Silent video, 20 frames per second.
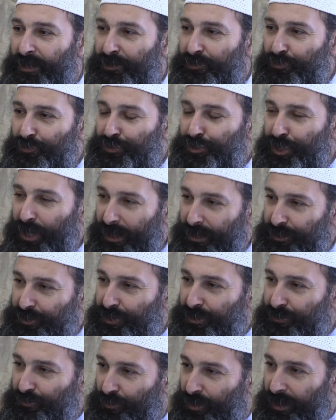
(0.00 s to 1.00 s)
to change
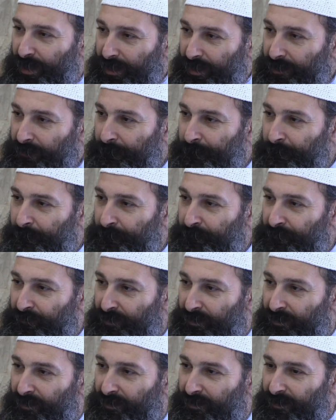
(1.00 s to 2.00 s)
his way,
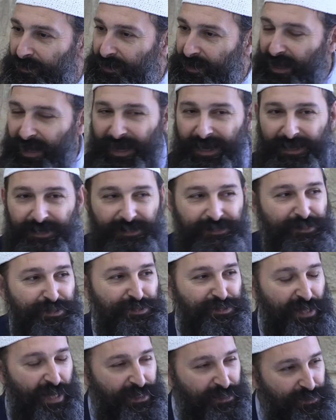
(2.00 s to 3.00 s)
and he
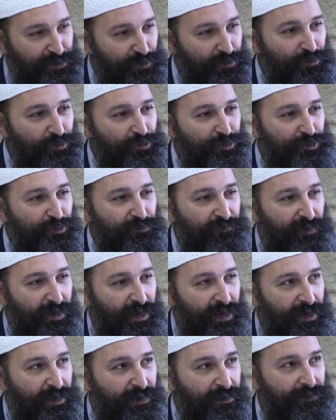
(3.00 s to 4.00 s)
decides to do
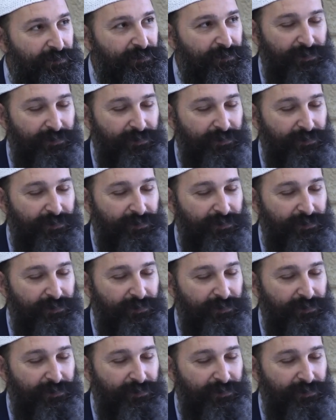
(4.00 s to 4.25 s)
teshuvah,